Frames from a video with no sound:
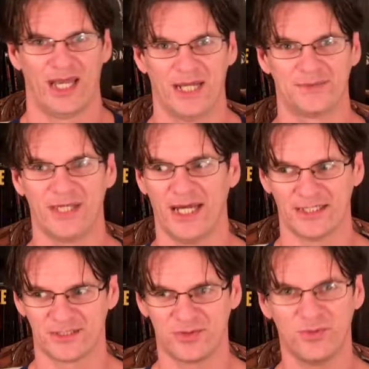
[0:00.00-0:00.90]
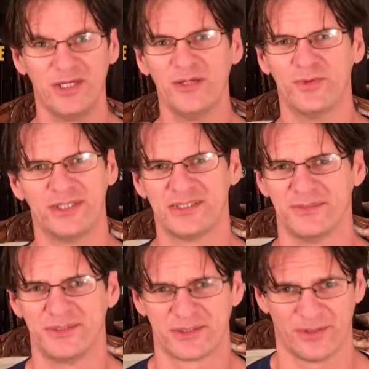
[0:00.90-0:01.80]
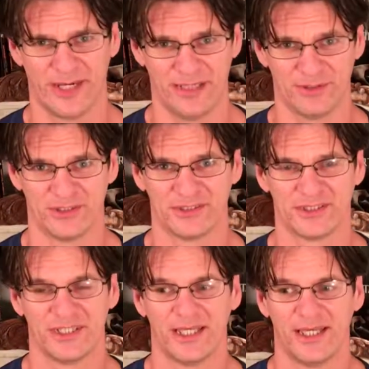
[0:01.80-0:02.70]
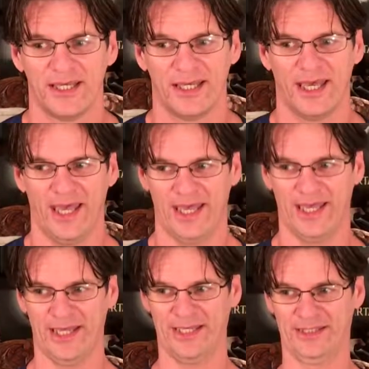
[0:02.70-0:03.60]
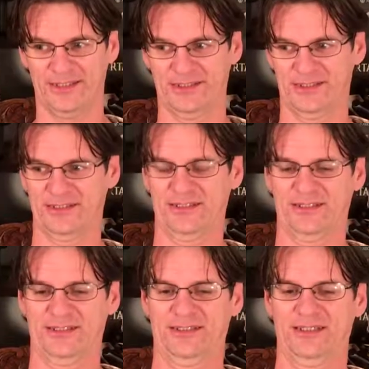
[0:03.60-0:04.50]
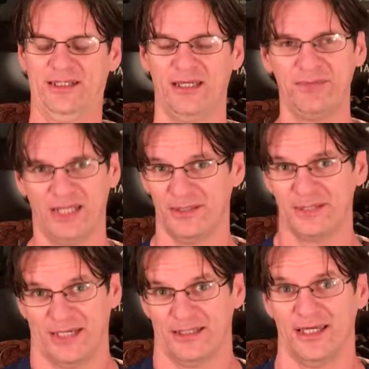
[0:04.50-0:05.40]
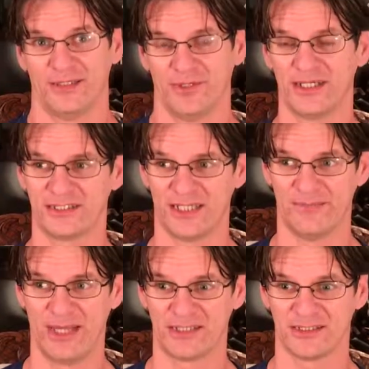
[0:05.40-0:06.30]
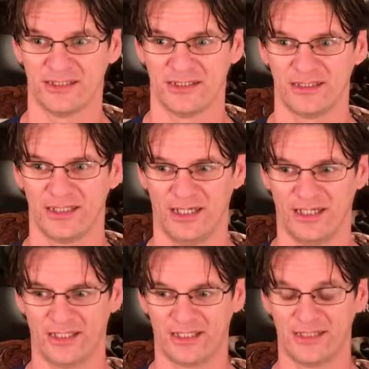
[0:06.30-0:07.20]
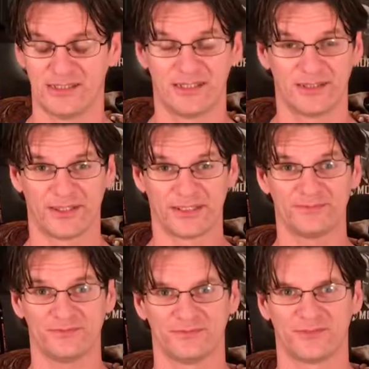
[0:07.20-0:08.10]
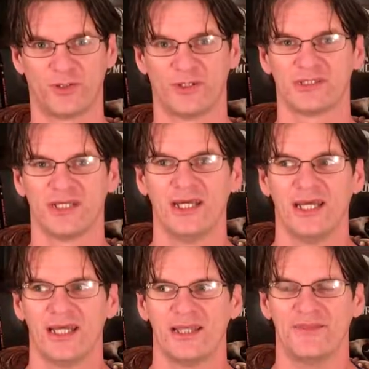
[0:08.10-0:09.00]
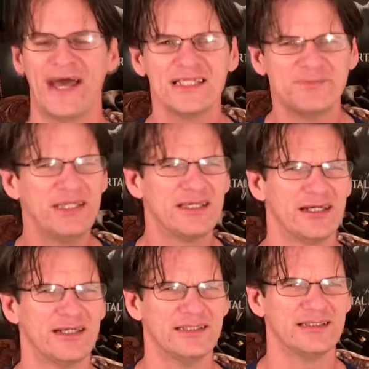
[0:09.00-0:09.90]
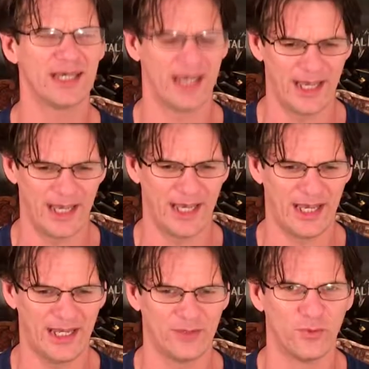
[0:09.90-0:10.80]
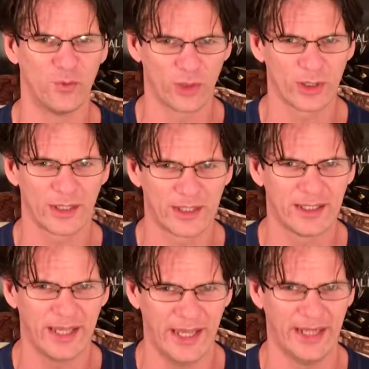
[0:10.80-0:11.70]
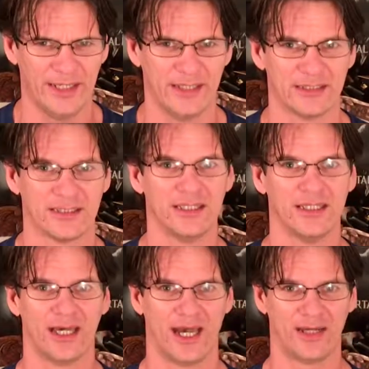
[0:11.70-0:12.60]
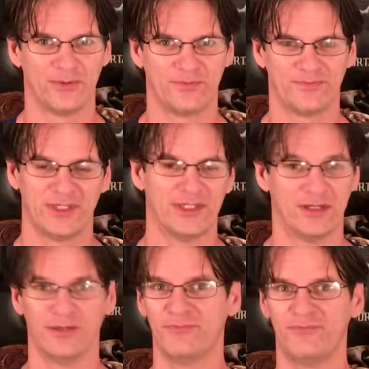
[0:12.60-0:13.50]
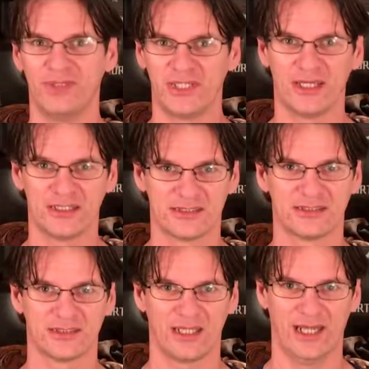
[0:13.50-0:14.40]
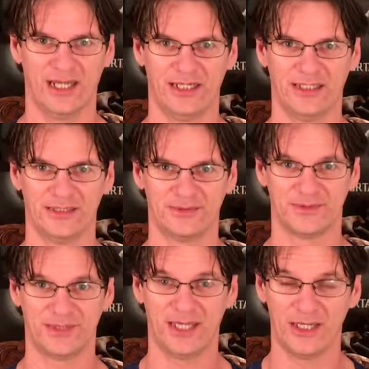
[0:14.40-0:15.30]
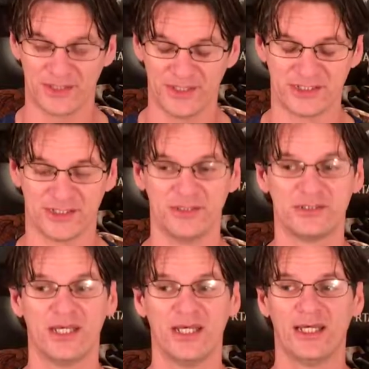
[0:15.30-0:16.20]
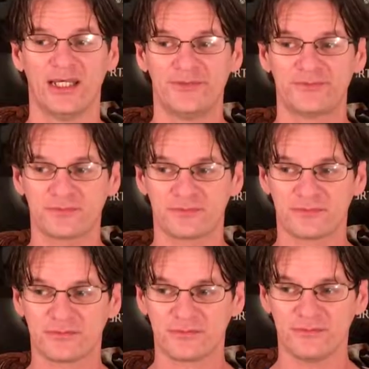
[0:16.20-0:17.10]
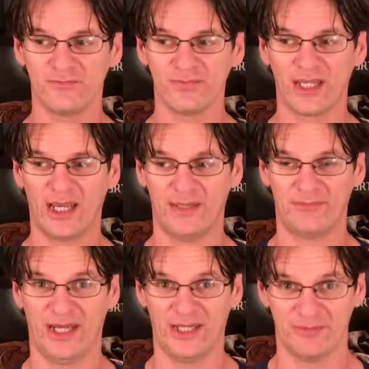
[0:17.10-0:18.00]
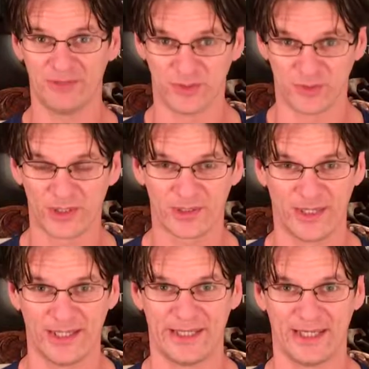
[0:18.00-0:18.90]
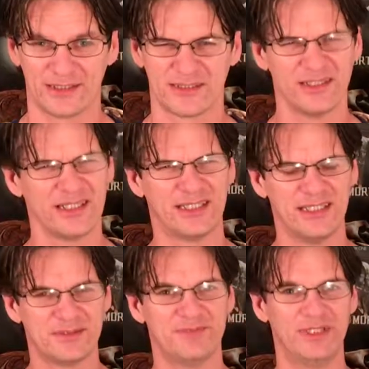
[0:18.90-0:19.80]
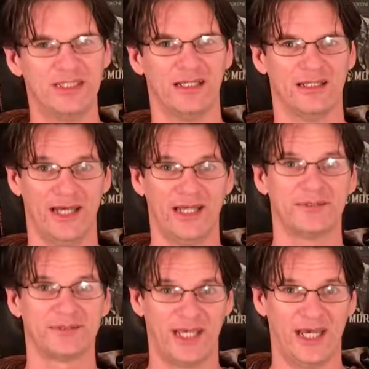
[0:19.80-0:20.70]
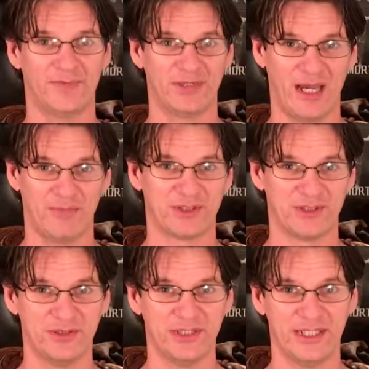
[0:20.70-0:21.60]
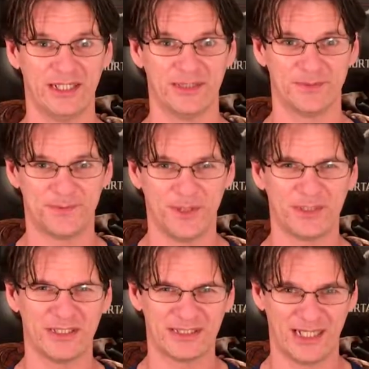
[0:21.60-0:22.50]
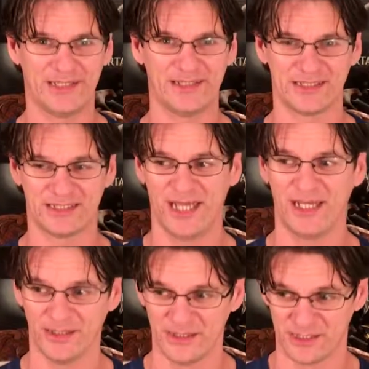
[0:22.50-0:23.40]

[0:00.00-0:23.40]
I've got 21 subscribers and I mean, I've got a lot of watch time actually, uh, considering. Of course, that's because I work at it. I, you know, because I have health issues, I'm not able to work right now. So that gives me a lot of time and opportunity to focus on this channel and